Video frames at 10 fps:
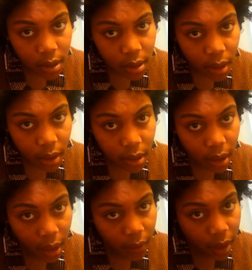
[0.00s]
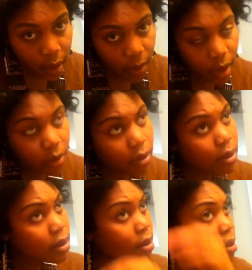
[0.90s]
So you see how they come out.
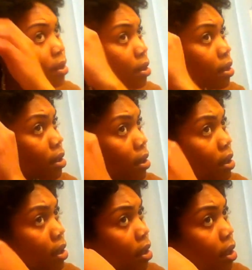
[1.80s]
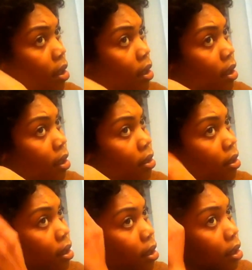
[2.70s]
And
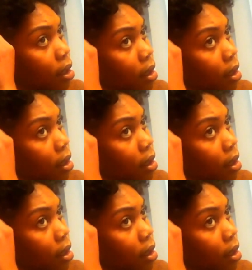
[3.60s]
just kind of